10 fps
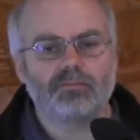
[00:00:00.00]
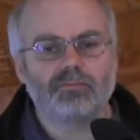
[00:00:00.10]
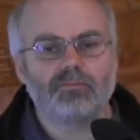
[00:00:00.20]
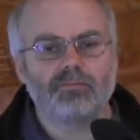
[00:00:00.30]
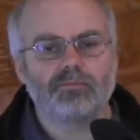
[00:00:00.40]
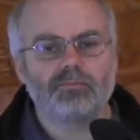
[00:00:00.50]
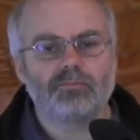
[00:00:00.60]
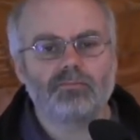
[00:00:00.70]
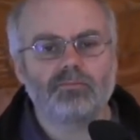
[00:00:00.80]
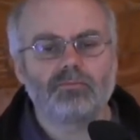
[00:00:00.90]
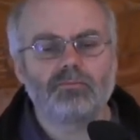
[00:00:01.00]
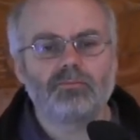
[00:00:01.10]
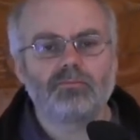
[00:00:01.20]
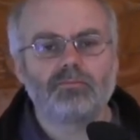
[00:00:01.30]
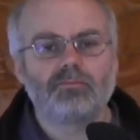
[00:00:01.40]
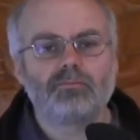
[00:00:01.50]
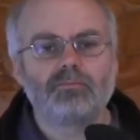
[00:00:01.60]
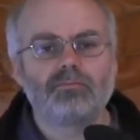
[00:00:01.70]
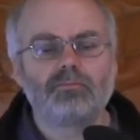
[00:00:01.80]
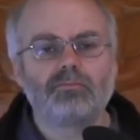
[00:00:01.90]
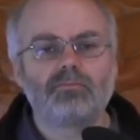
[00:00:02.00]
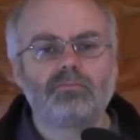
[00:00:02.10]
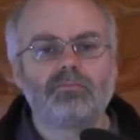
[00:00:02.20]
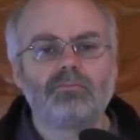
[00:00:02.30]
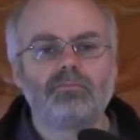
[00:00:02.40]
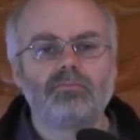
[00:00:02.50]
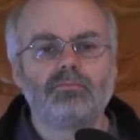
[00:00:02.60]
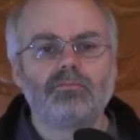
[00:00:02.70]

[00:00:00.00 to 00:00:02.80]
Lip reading: Nobody speaks.